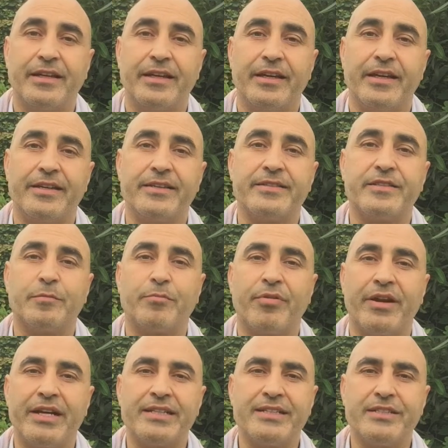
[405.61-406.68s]
It is a
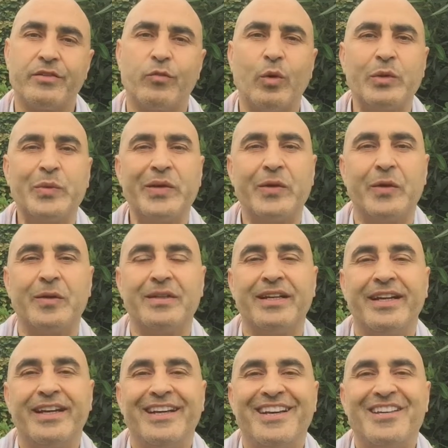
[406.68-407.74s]
practice of what we call
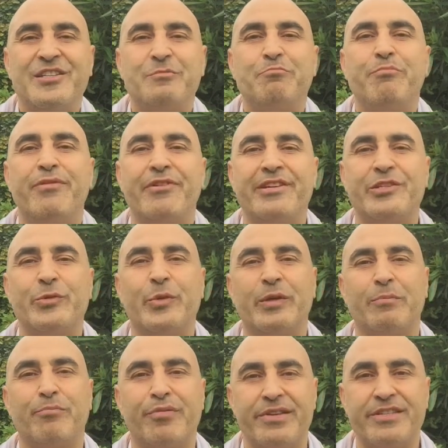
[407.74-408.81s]
spiritual
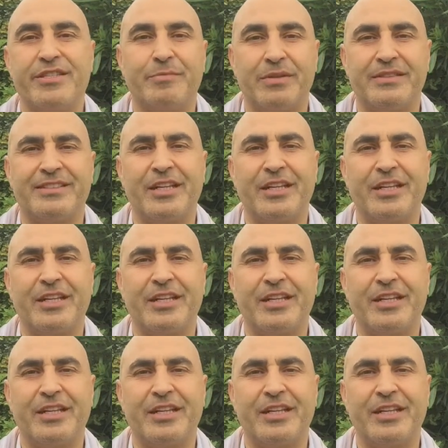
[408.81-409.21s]
principles.